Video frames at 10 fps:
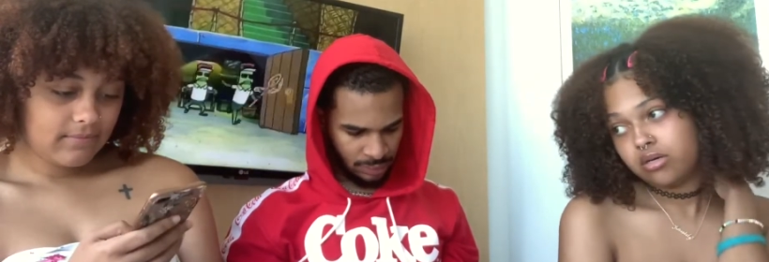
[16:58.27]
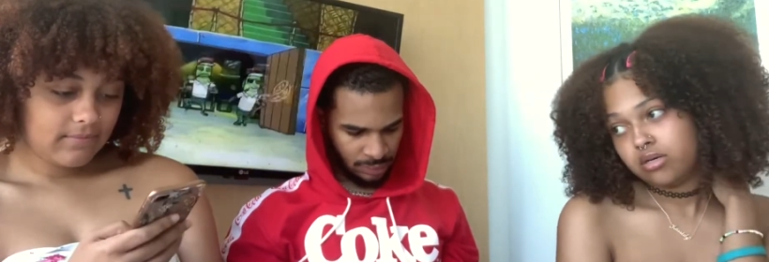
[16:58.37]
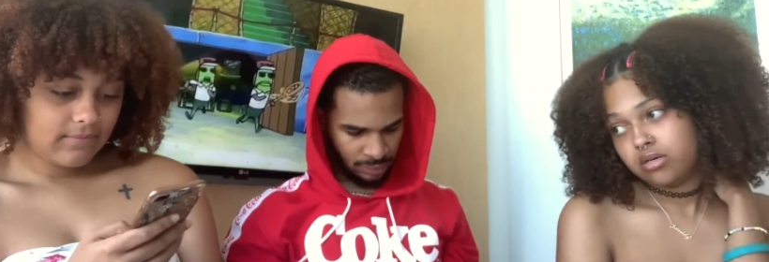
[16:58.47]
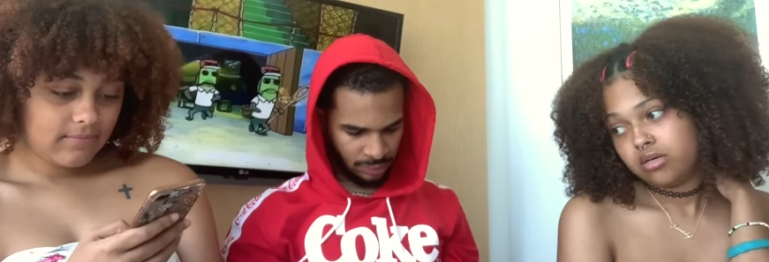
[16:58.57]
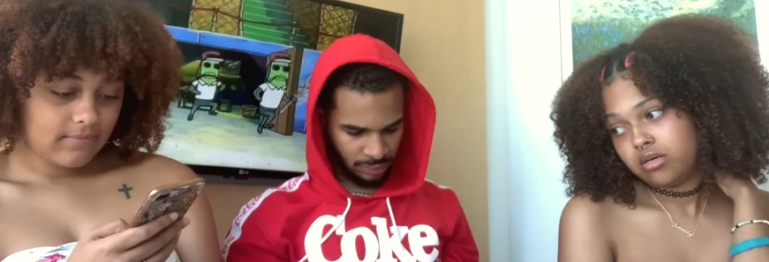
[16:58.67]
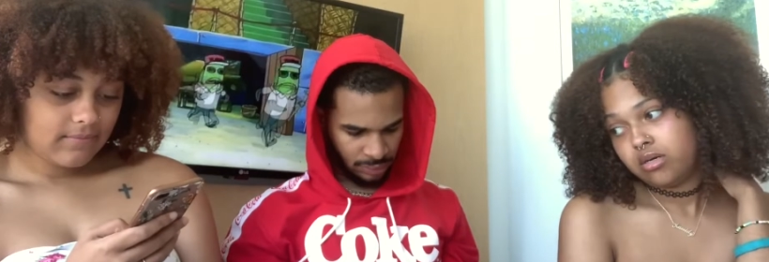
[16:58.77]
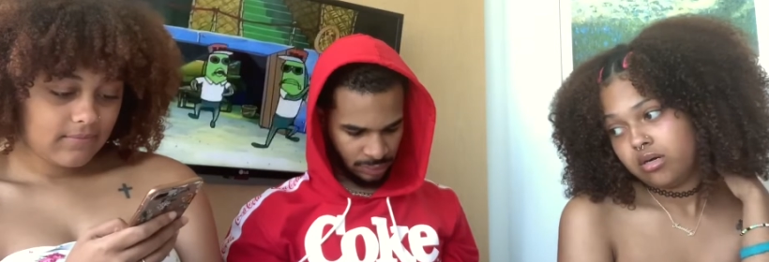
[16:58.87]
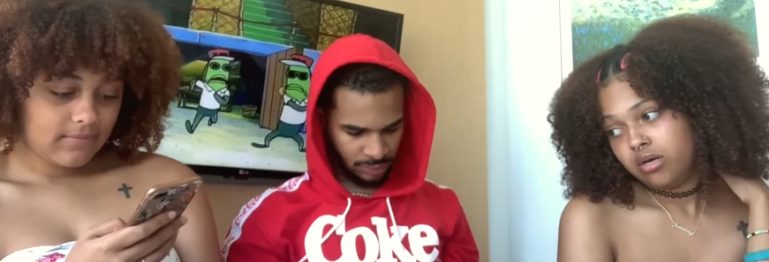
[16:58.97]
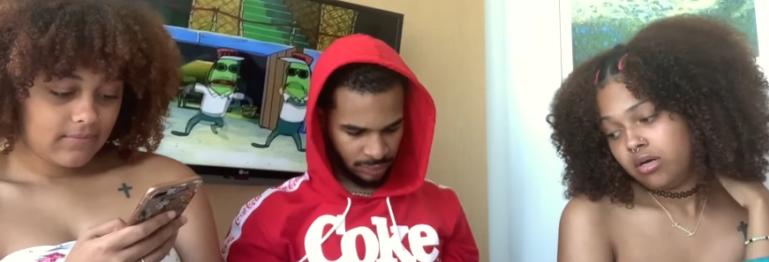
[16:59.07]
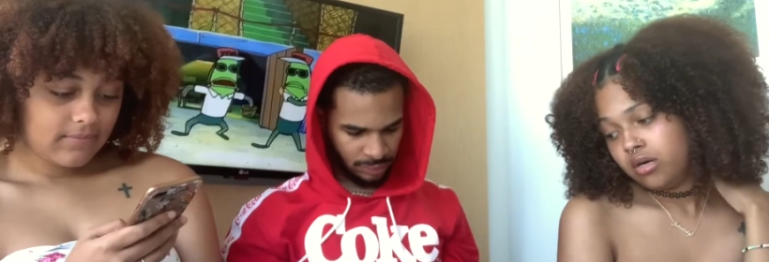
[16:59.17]

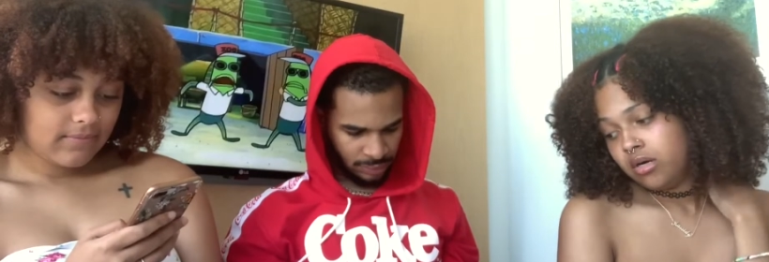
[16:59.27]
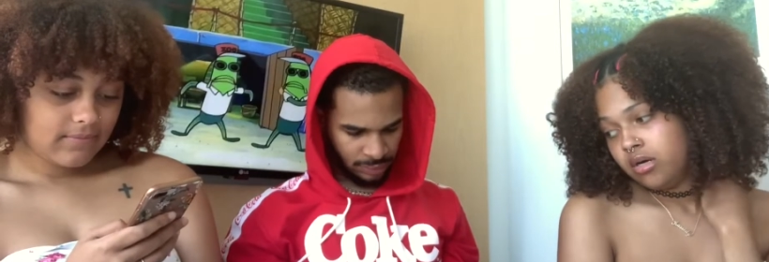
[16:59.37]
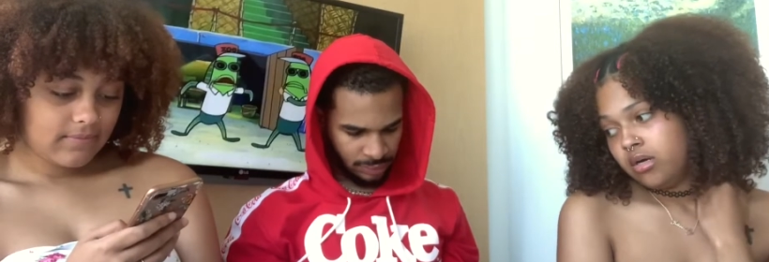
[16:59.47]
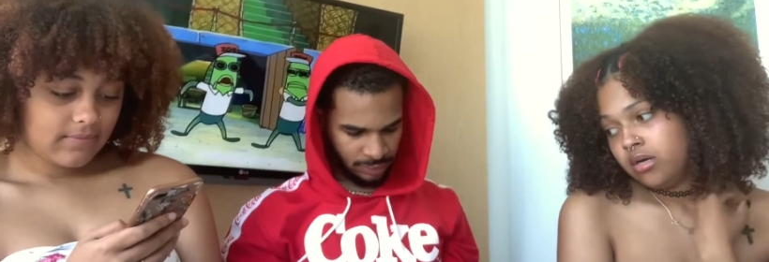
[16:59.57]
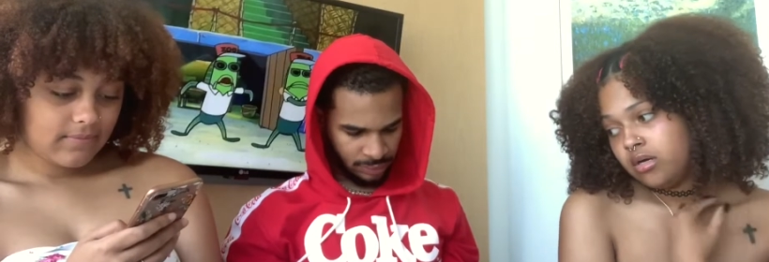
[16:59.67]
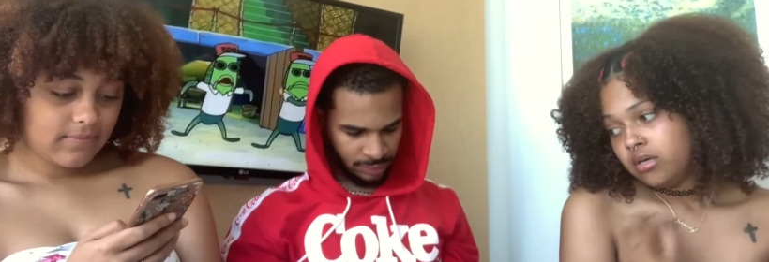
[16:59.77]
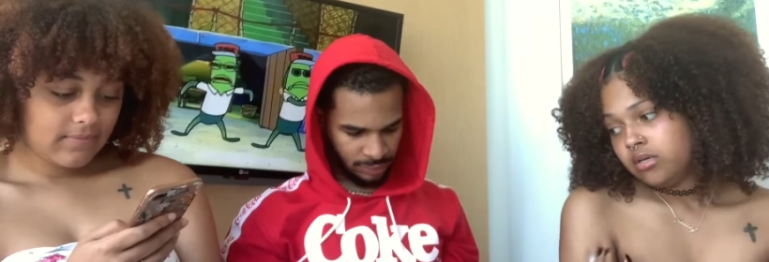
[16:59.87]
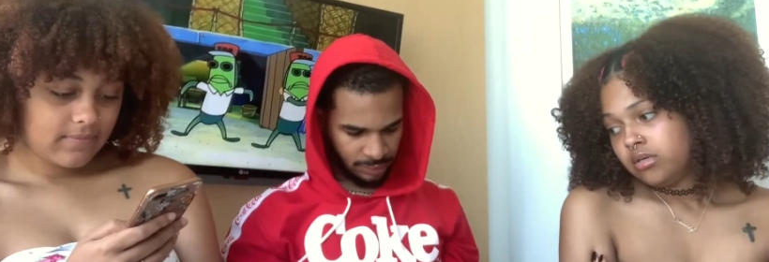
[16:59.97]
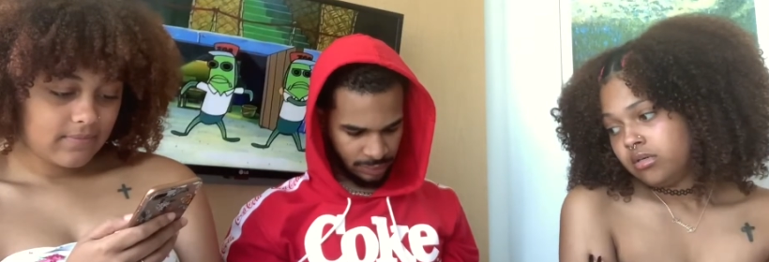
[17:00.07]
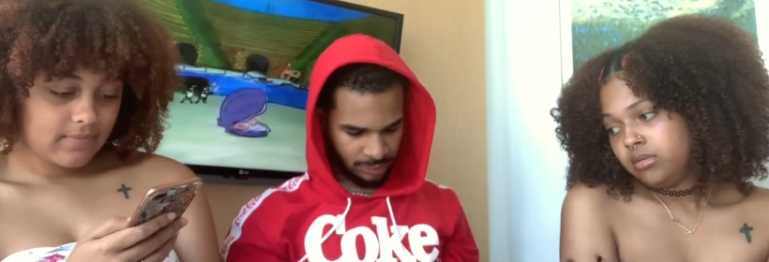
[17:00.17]

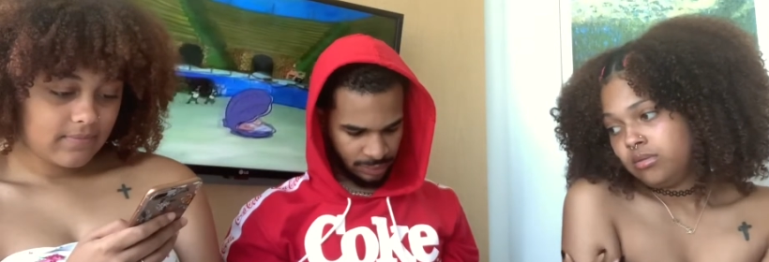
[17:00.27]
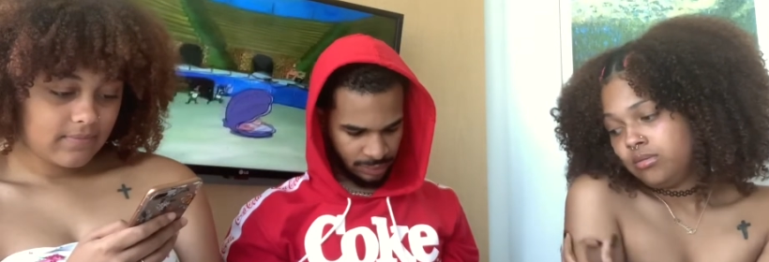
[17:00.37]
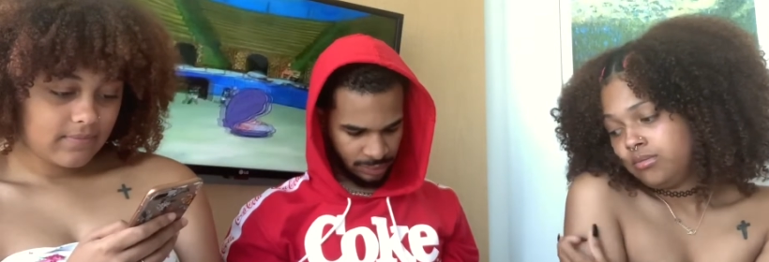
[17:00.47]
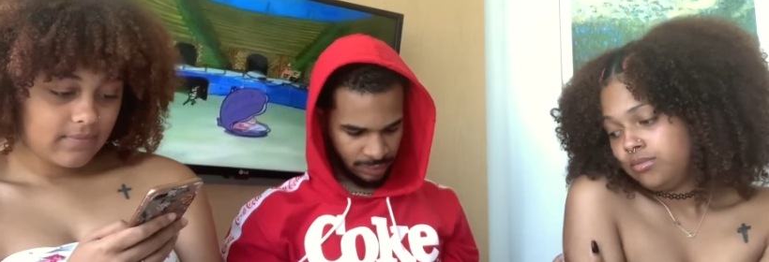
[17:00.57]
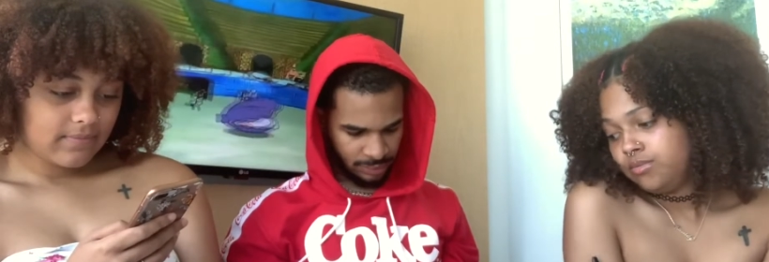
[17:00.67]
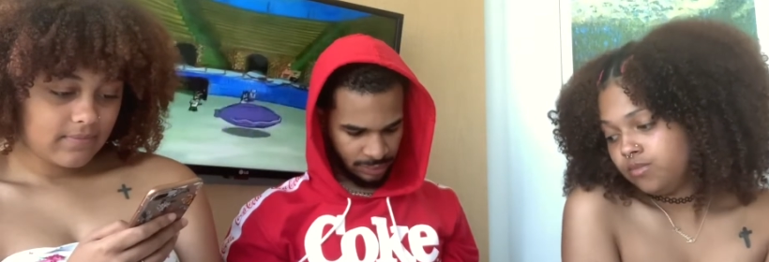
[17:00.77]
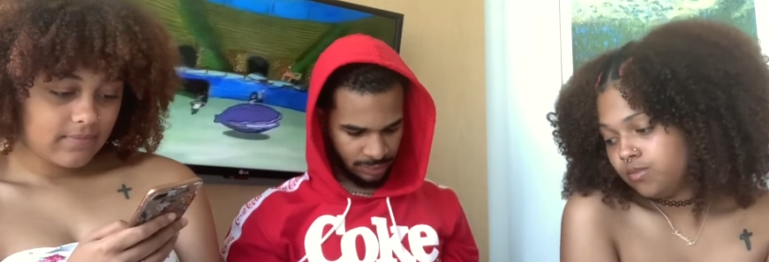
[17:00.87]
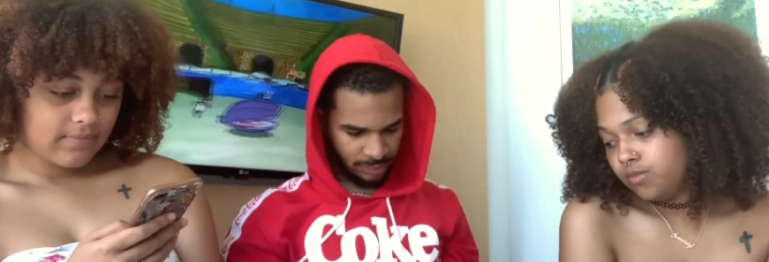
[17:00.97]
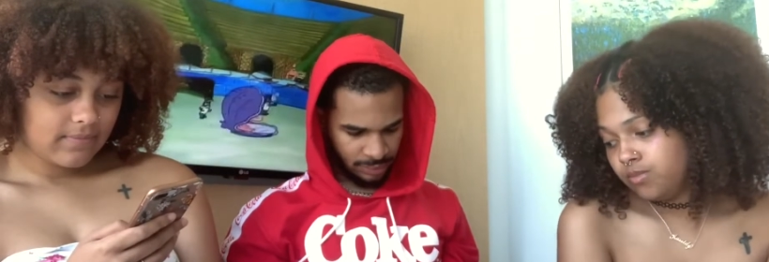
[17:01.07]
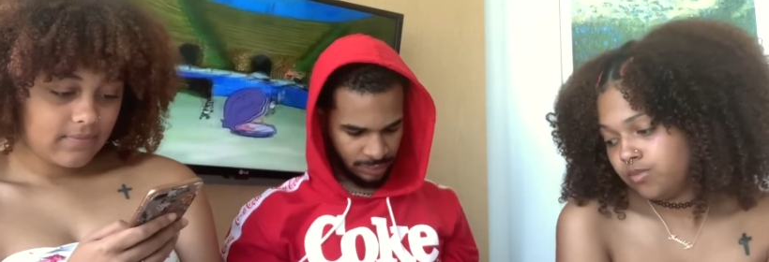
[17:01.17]

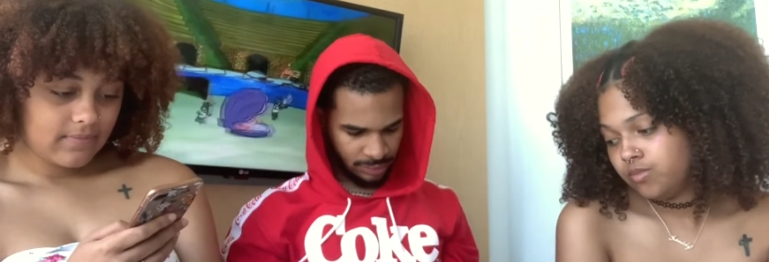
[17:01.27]
No one is speaking in this clip.